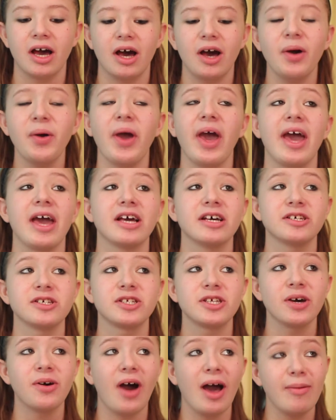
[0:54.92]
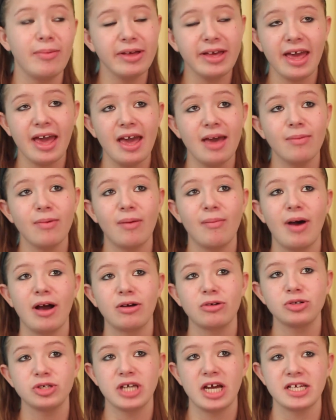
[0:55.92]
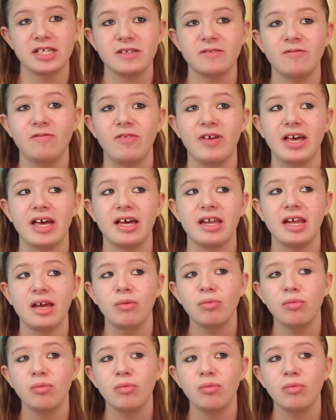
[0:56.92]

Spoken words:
Okay, so I became a Michael Jackson fan.